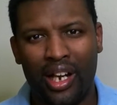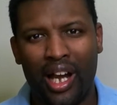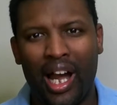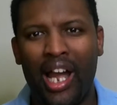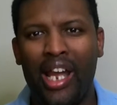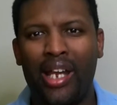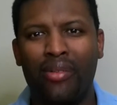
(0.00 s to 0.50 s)

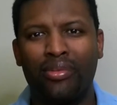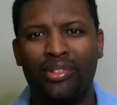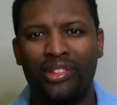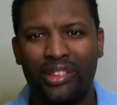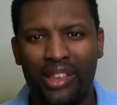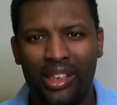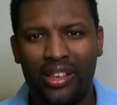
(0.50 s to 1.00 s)
I am
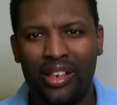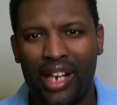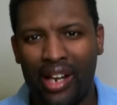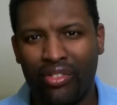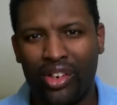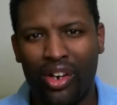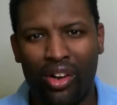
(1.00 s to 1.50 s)
still
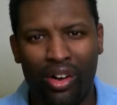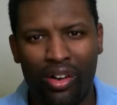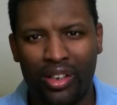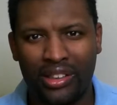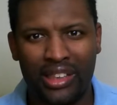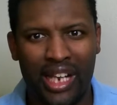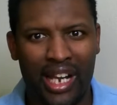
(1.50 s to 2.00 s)
having a
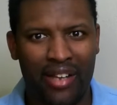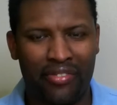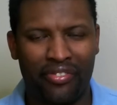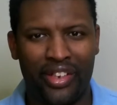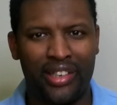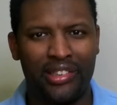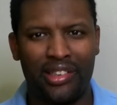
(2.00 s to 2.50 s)
hard time
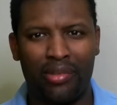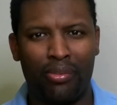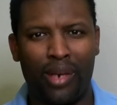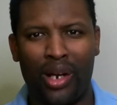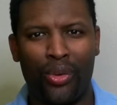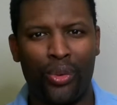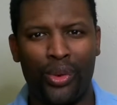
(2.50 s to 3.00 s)
facing
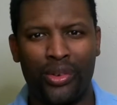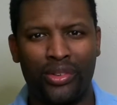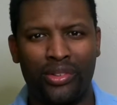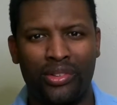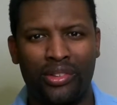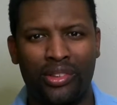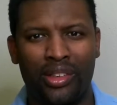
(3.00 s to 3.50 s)
my
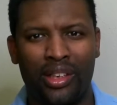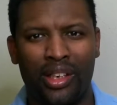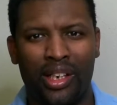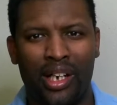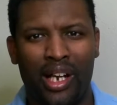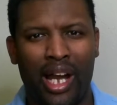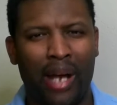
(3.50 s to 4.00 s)
wounds.
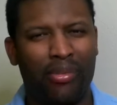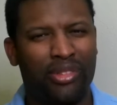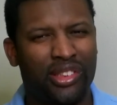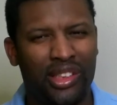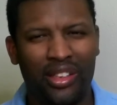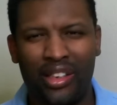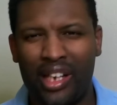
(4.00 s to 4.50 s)
I'm
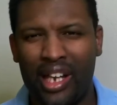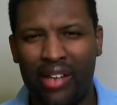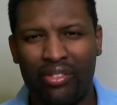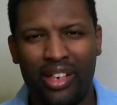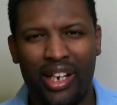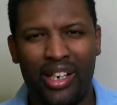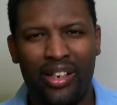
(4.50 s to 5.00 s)
still
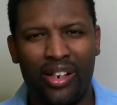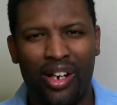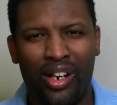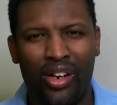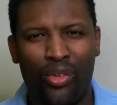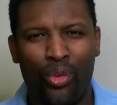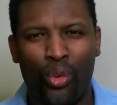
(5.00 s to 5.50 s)
having a
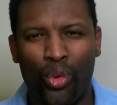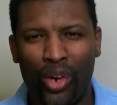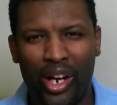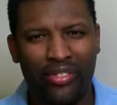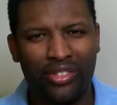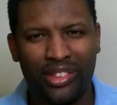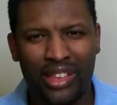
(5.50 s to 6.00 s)

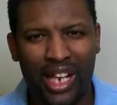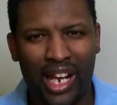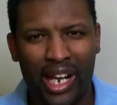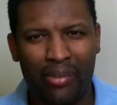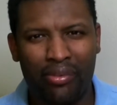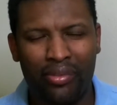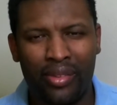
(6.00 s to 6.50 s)
rough
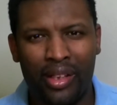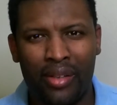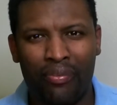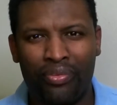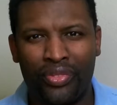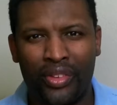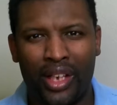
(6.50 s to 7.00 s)
time
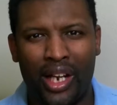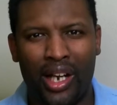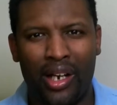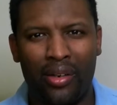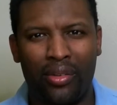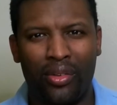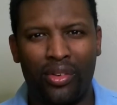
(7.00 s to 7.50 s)

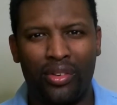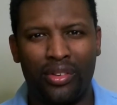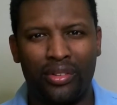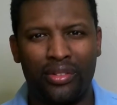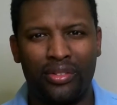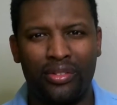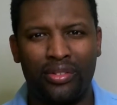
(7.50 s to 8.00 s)
uh,
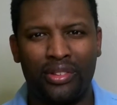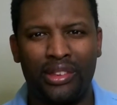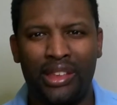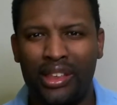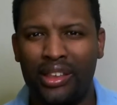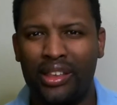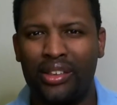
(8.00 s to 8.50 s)

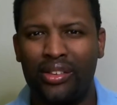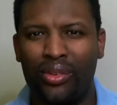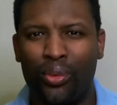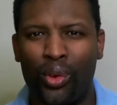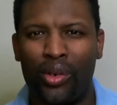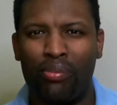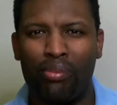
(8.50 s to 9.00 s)
dealing
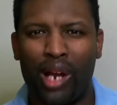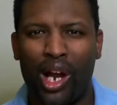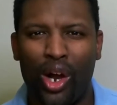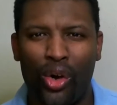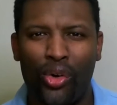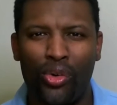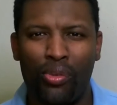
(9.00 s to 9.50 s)
with my
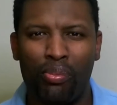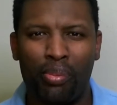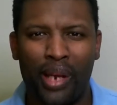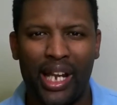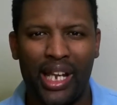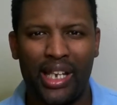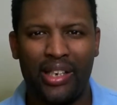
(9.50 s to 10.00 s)
own
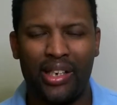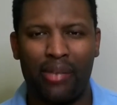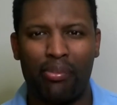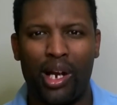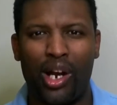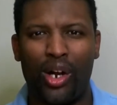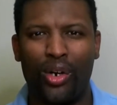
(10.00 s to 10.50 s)
pain and
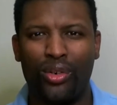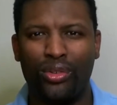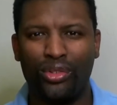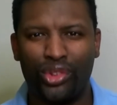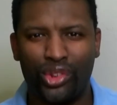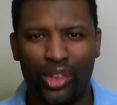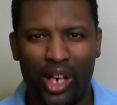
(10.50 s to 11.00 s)
my
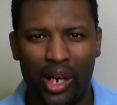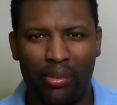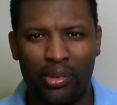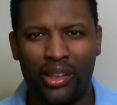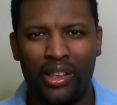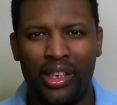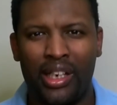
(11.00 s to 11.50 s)
own
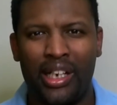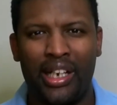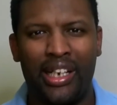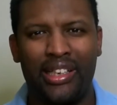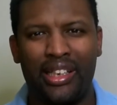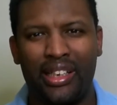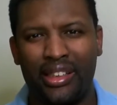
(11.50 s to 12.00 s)
trauma.
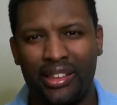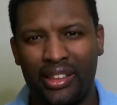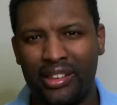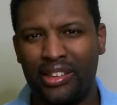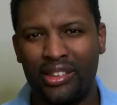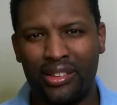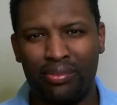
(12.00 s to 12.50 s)
He,
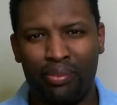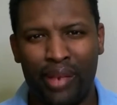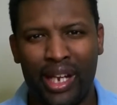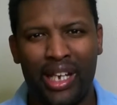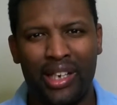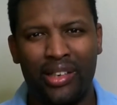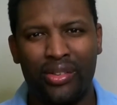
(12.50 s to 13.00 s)
this
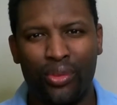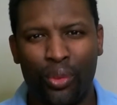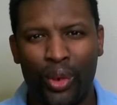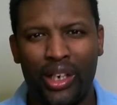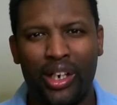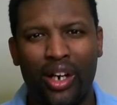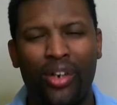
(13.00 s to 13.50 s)
man
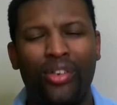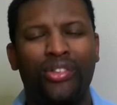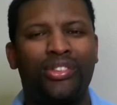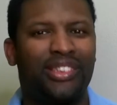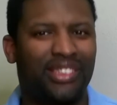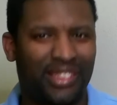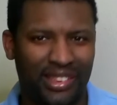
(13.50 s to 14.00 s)
went on
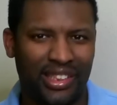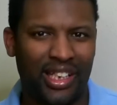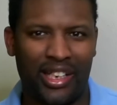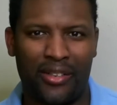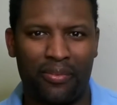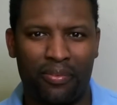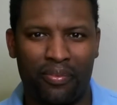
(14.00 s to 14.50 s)
to say